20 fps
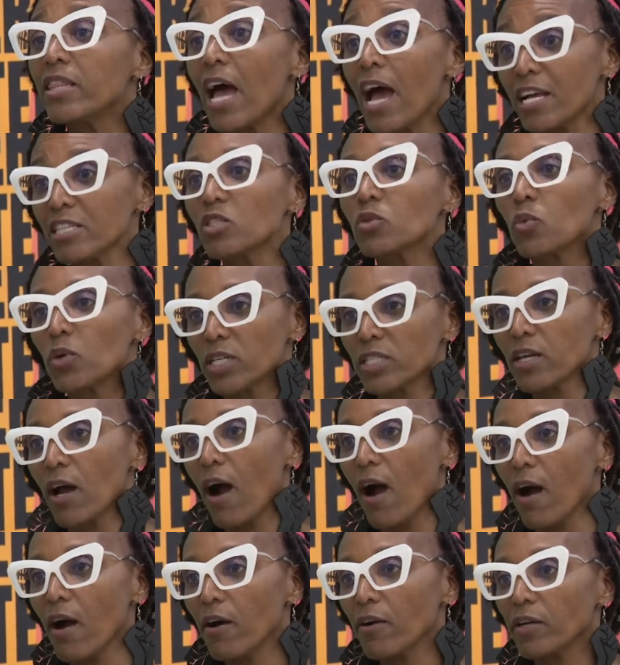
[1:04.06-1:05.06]
that's what's
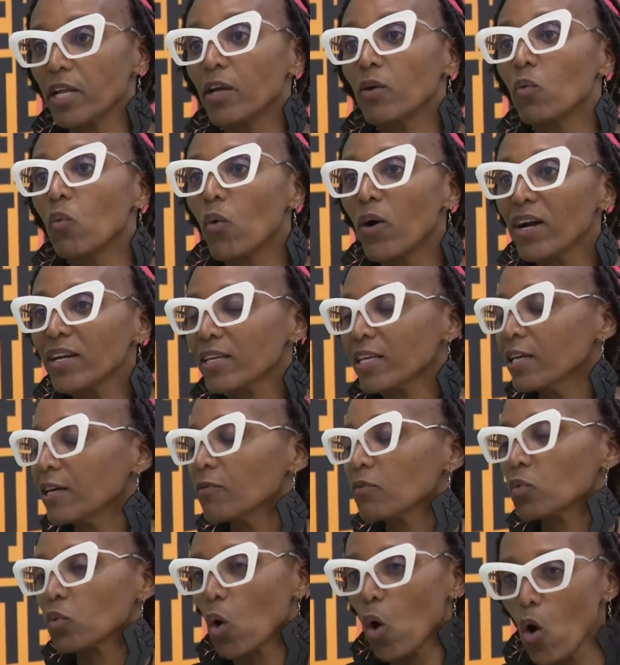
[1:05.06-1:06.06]
hard. And what
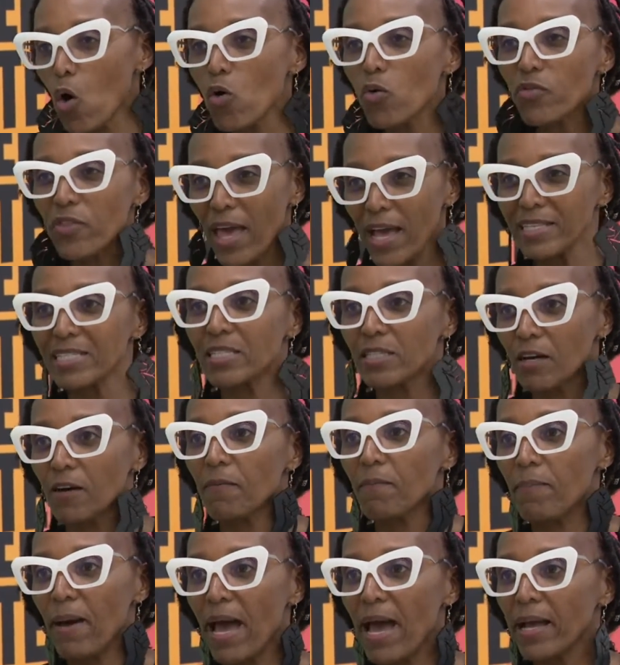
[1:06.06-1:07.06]
can roll that
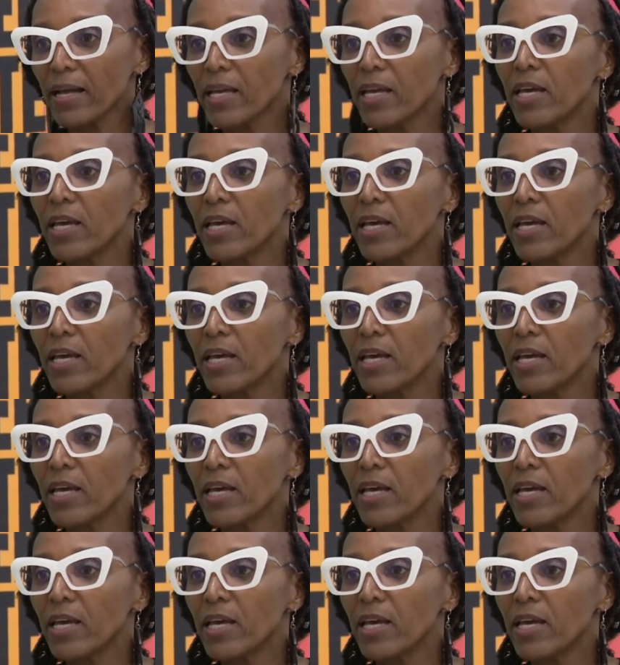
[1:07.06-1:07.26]
stuff back